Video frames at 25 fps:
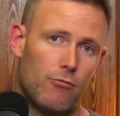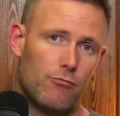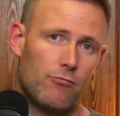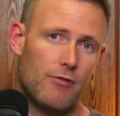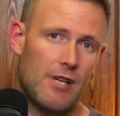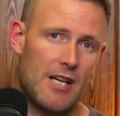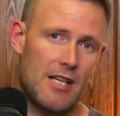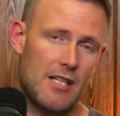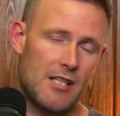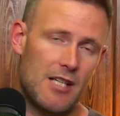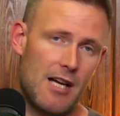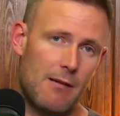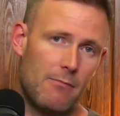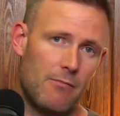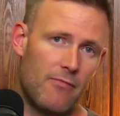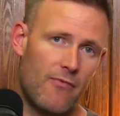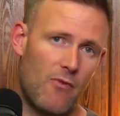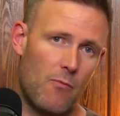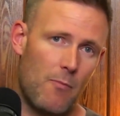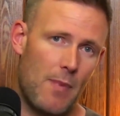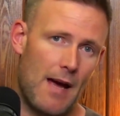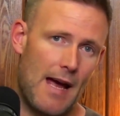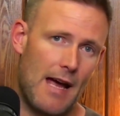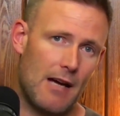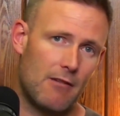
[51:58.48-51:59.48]
rigged up with a
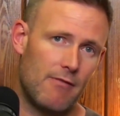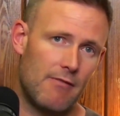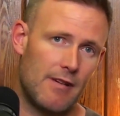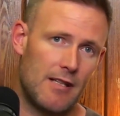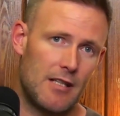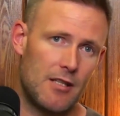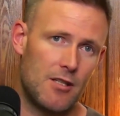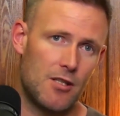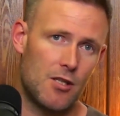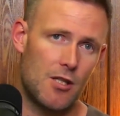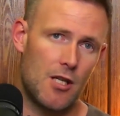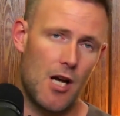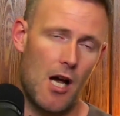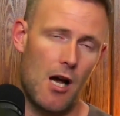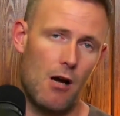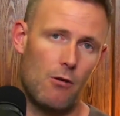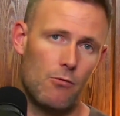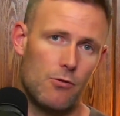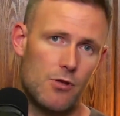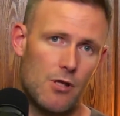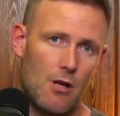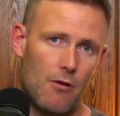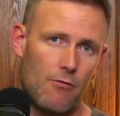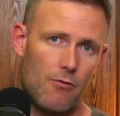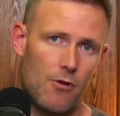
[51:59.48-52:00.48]
bag ready to go,
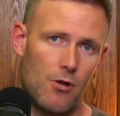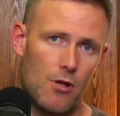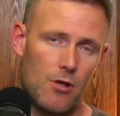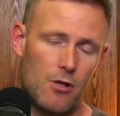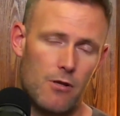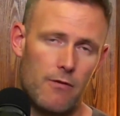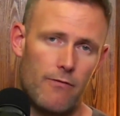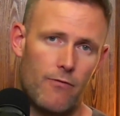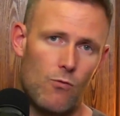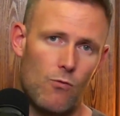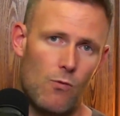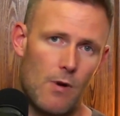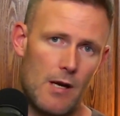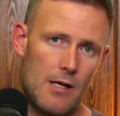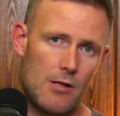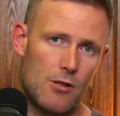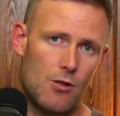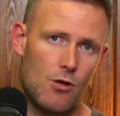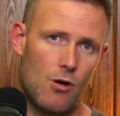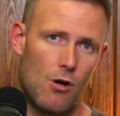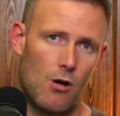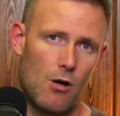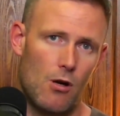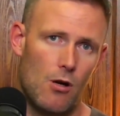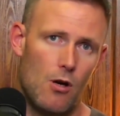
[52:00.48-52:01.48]
so that you've always
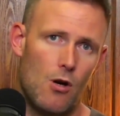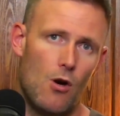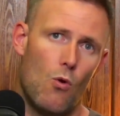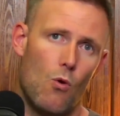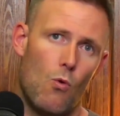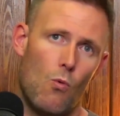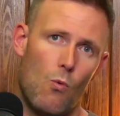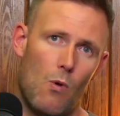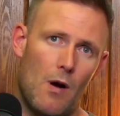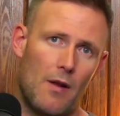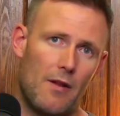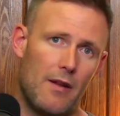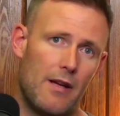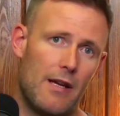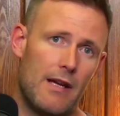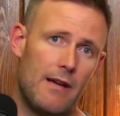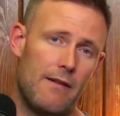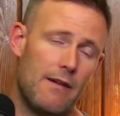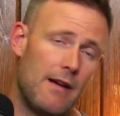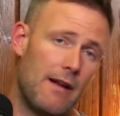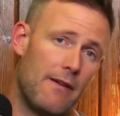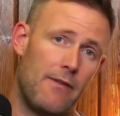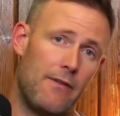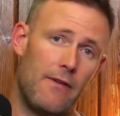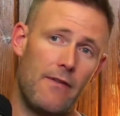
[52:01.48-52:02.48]
got one.
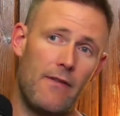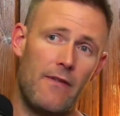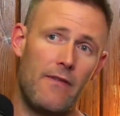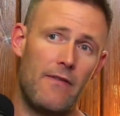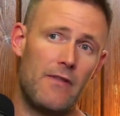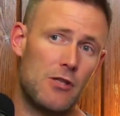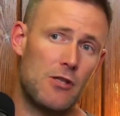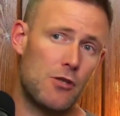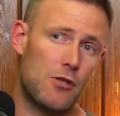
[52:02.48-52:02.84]
If it's